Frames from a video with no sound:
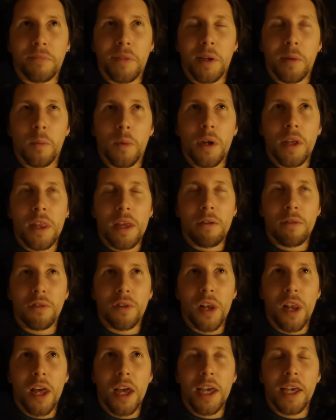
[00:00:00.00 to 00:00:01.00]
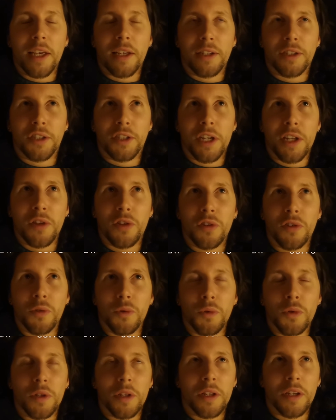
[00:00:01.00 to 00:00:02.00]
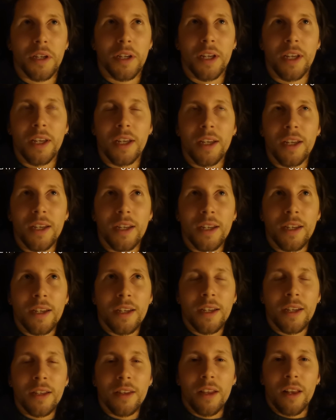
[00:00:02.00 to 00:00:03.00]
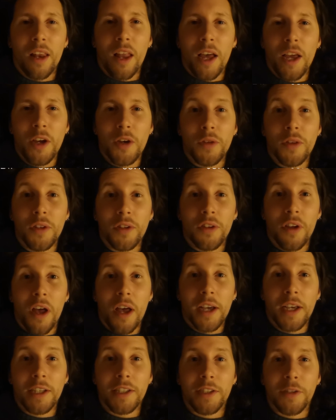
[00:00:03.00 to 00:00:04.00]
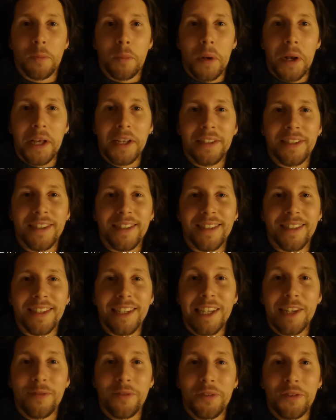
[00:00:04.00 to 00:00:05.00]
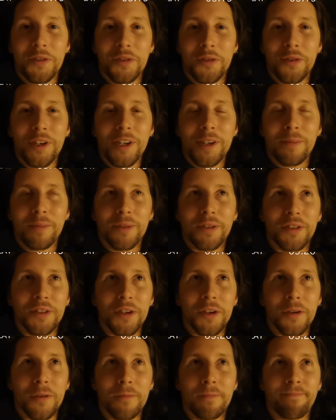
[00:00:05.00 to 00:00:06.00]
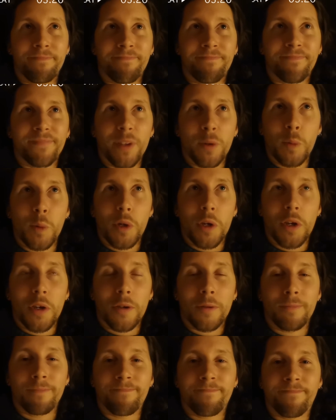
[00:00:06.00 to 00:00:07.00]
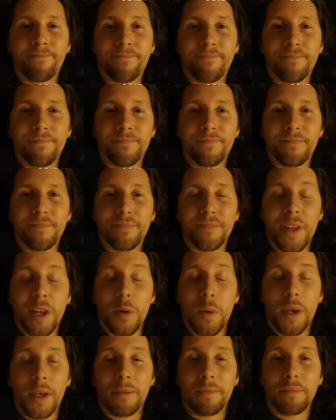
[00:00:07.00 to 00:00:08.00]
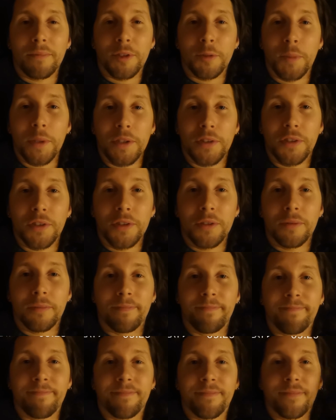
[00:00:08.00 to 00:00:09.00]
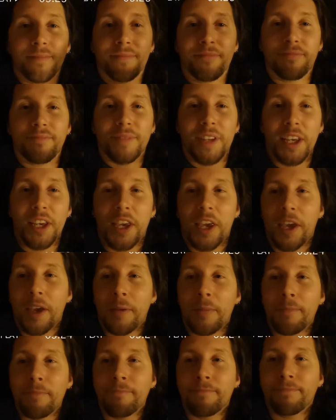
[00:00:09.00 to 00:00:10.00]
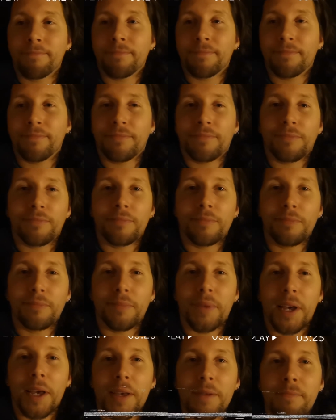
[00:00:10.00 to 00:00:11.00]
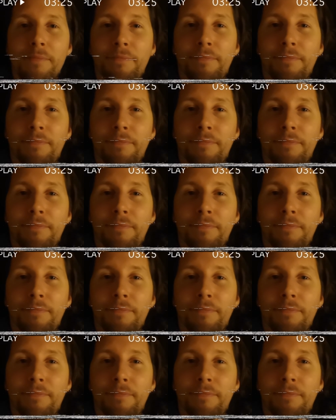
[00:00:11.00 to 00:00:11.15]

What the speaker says: And where there is light, it sheds all the light on the darkest of places, and even the dreams. So there we go. Anyway, speak soon. Take care. Bye.